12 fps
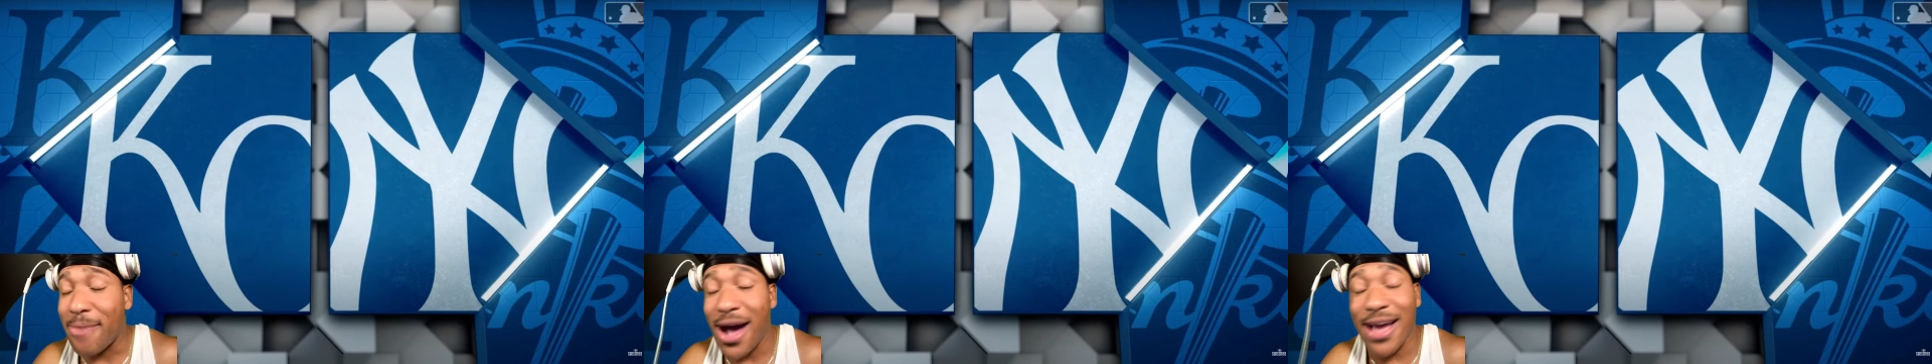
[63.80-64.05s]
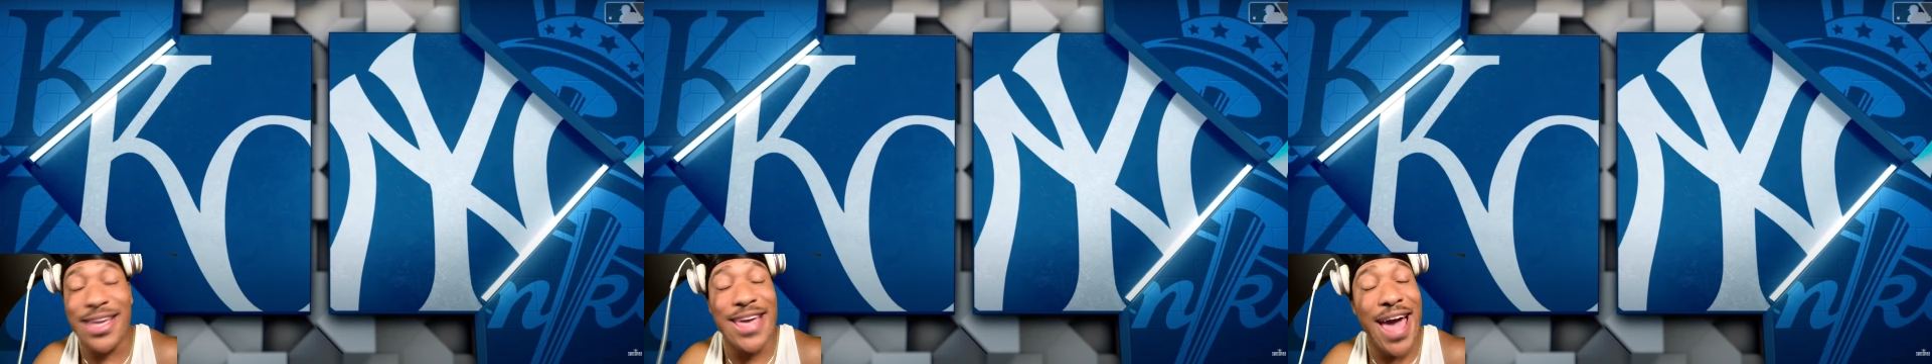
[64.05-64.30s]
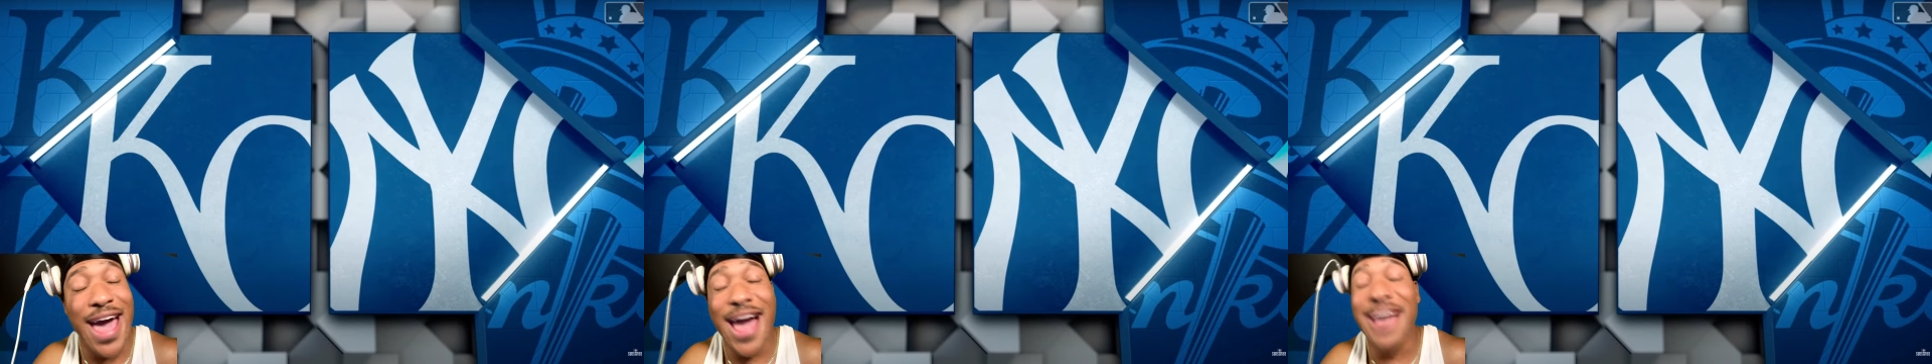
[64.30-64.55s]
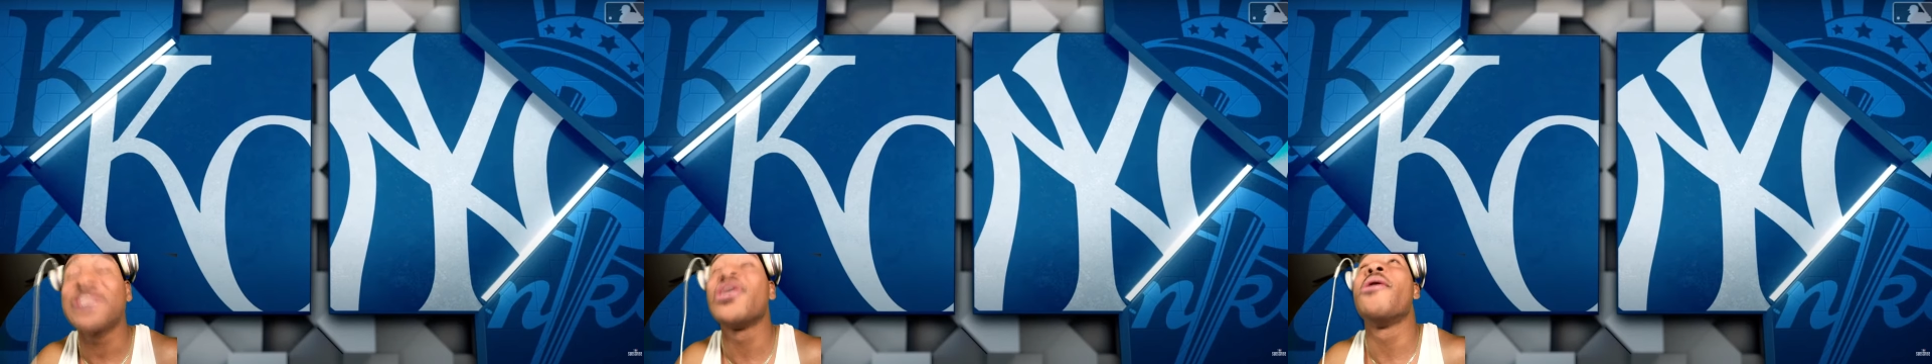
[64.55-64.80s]
my
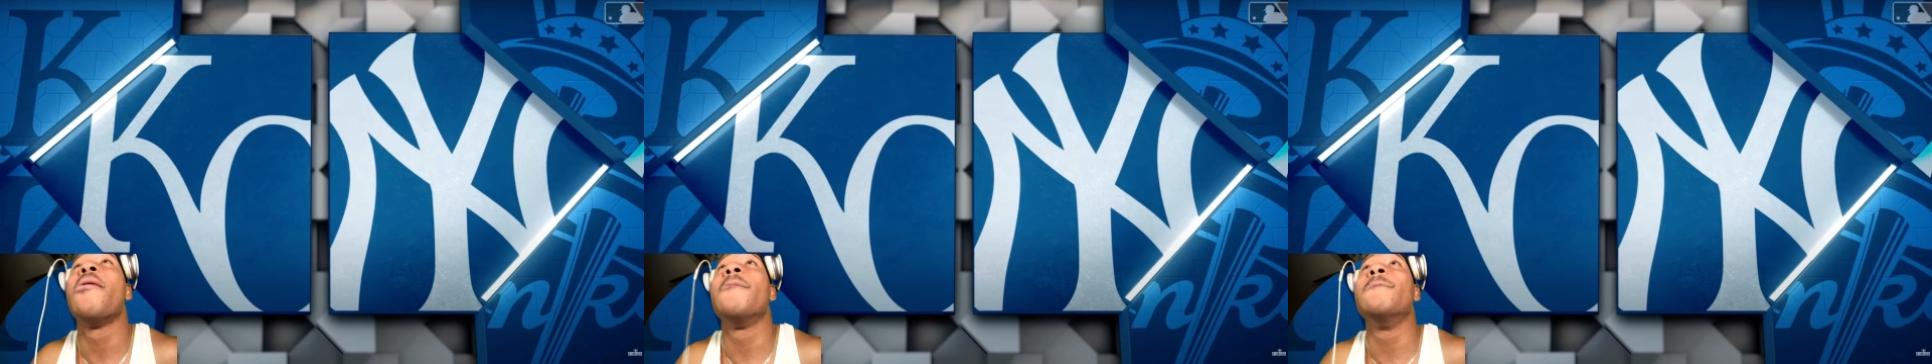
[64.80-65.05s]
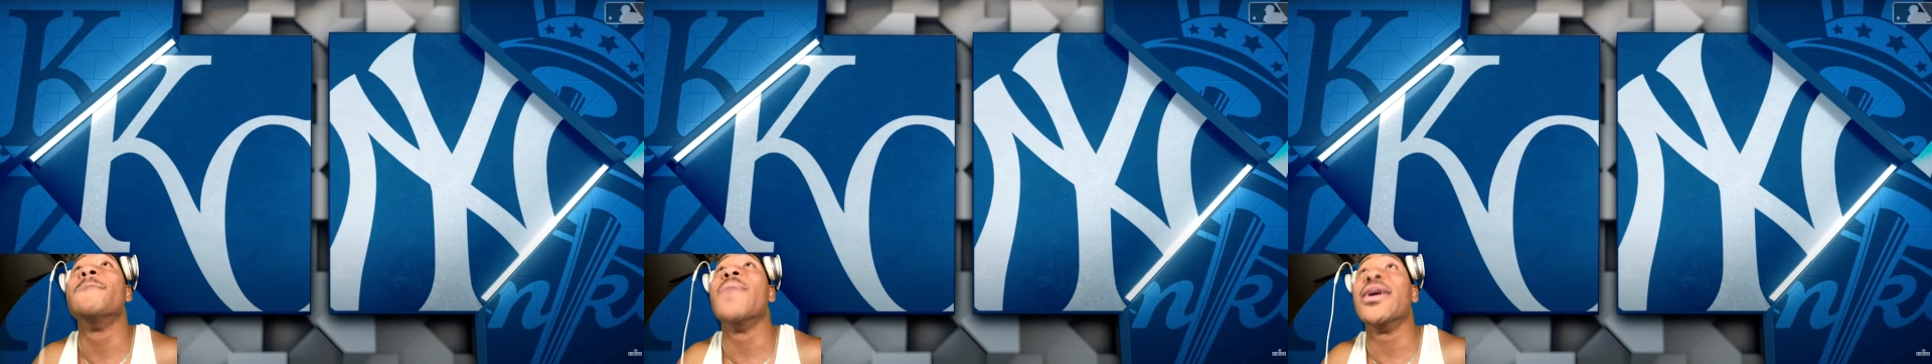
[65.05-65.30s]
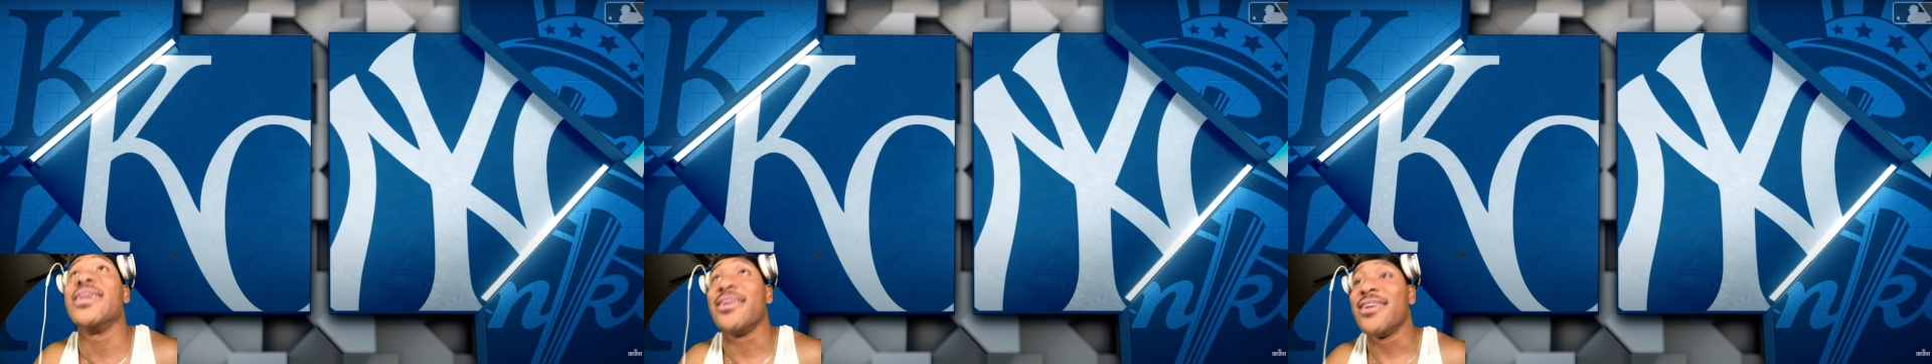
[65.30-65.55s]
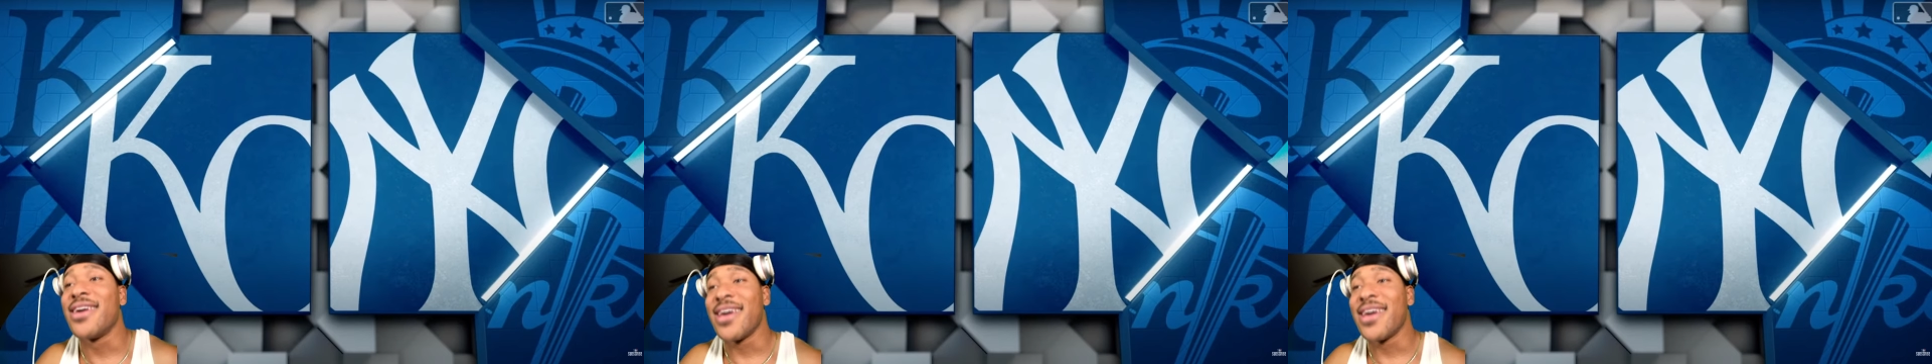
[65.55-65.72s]
cash money.